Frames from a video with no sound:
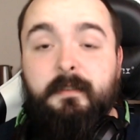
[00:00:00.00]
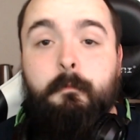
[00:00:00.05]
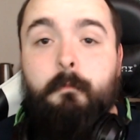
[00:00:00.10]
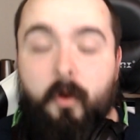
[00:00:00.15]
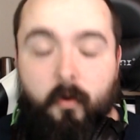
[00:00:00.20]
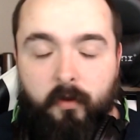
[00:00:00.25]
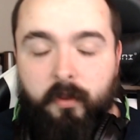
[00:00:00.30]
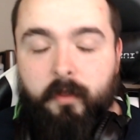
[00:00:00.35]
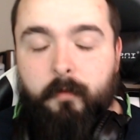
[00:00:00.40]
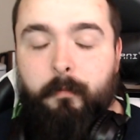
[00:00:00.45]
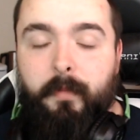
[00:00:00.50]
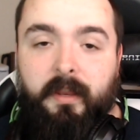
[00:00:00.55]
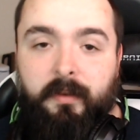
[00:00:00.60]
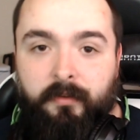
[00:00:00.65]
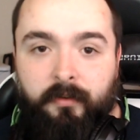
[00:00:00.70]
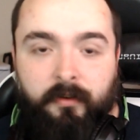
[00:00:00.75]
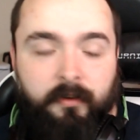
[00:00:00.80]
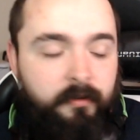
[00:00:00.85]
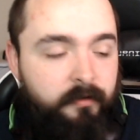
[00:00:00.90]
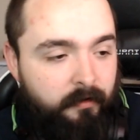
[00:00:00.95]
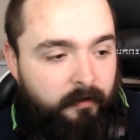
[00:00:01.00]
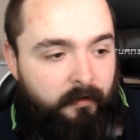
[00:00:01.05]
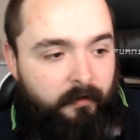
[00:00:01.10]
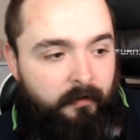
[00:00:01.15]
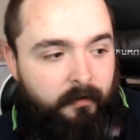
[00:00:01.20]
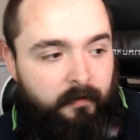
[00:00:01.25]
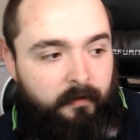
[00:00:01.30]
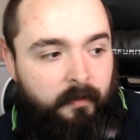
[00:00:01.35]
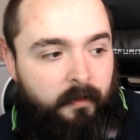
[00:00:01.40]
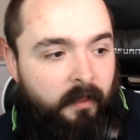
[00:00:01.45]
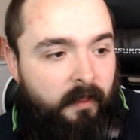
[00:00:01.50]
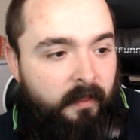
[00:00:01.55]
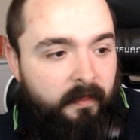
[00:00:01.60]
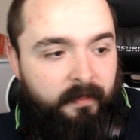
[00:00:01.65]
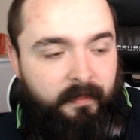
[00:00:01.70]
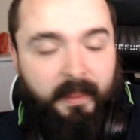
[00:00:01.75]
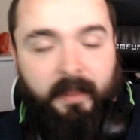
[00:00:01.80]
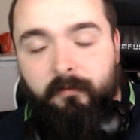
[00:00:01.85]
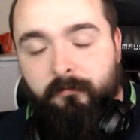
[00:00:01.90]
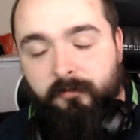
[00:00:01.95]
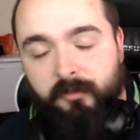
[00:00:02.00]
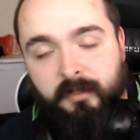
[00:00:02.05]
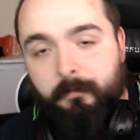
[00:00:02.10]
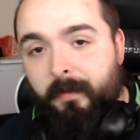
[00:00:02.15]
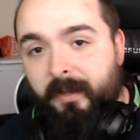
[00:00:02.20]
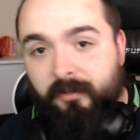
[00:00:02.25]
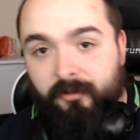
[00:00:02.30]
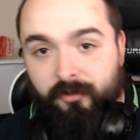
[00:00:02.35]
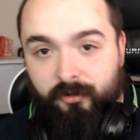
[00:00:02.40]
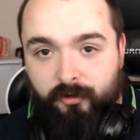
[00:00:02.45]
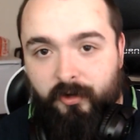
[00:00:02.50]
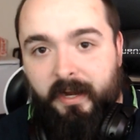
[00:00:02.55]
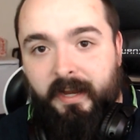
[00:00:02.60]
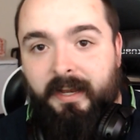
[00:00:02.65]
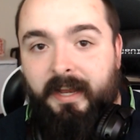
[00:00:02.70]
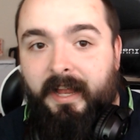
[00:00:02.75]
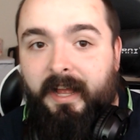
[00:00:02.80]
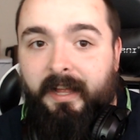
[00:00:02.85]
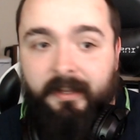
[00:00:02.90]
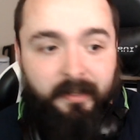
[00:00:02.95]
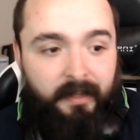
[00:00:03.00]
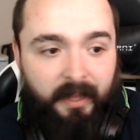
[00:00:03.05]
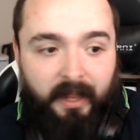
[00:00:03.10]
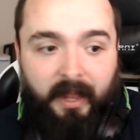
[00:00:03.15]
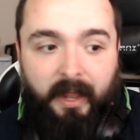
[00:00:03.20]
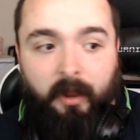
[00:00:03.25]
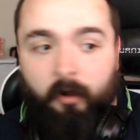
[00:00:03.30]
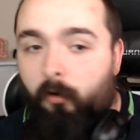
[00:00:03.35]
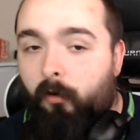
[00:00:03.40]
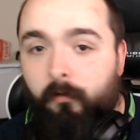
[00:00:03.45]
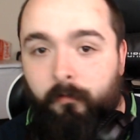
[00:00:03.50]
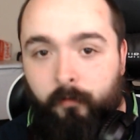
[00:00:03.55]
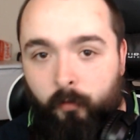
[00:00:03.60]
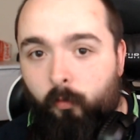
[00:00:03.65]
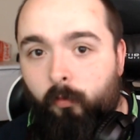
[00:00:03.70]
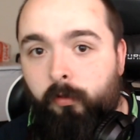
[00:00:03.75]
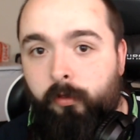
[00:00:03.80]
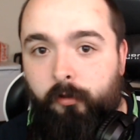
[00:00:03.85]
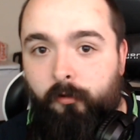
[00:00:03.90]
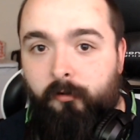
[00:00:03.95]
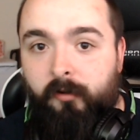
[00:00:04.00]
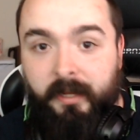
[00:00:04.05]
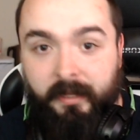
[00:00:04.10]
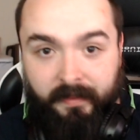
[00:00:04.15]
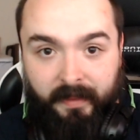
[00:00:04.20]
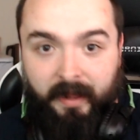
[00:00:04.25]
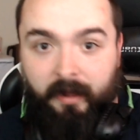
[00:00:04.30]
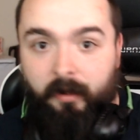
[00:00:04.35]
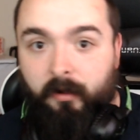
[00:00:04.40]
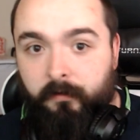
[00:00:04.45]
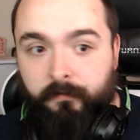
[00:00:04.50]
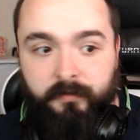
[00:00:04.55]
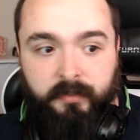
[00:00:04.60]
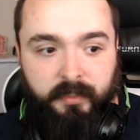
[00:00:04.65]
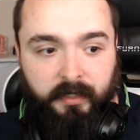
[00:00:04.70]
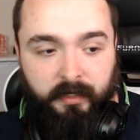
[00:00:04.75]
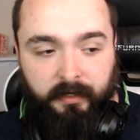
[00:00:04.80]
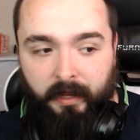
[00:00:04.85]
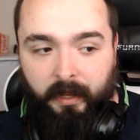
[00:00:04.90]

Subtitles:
my opinion, that was the best trailer out of all three that I've seen.